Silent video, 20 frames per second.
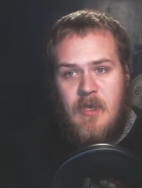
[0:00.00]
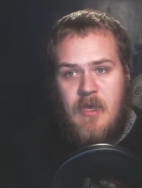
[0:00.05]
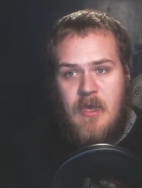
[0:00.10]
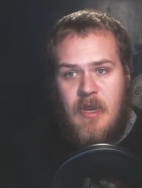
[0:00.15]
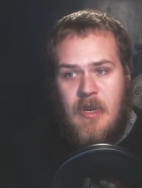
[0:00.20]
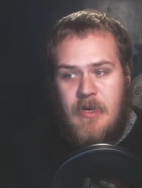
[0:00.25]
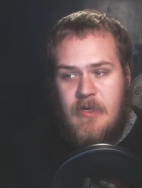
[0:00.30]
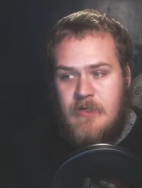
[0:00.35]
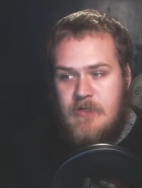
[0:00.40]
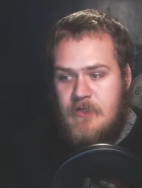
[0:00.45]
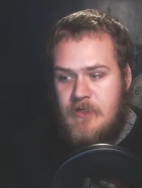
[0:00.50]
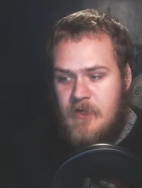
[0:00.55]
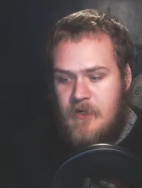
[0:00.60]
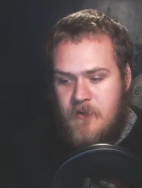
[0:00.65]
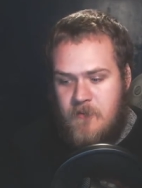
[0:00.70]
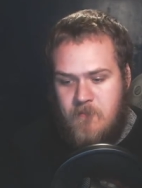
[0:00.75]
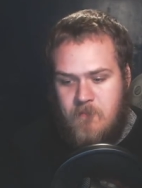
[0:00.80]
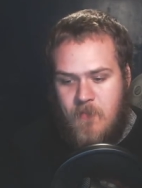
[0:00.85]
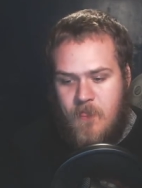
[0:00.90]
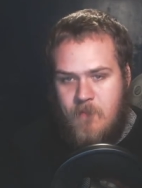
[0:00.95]
and
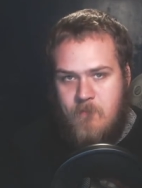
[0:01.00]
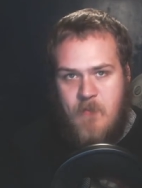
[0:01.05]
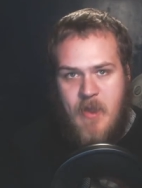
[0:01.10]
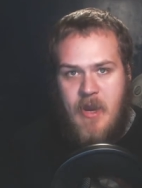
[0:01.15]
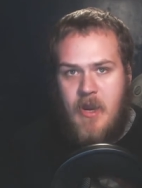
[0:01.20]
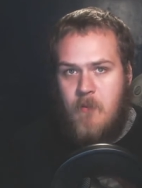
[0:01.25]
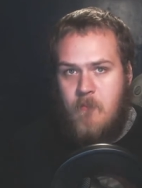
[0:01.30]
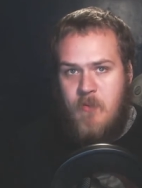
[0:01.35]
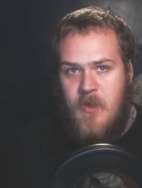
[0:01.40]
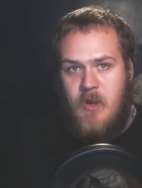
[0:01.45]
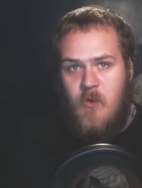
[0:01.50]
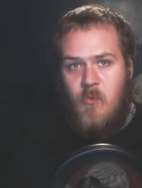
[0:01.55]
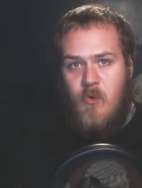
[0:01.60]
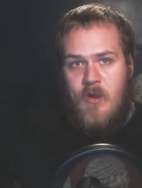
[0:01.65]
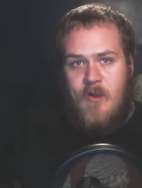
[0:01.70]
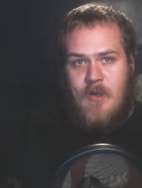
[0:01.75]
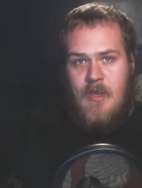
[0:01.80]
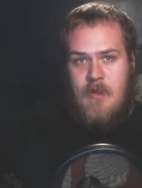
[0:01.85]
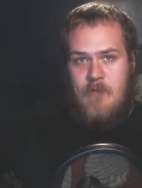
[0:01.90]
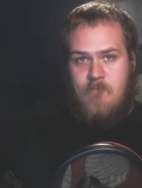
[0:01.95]
um, make a big one
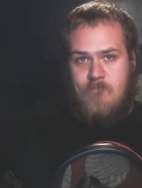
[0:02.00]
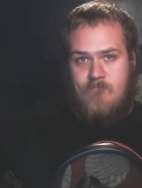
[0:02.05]
like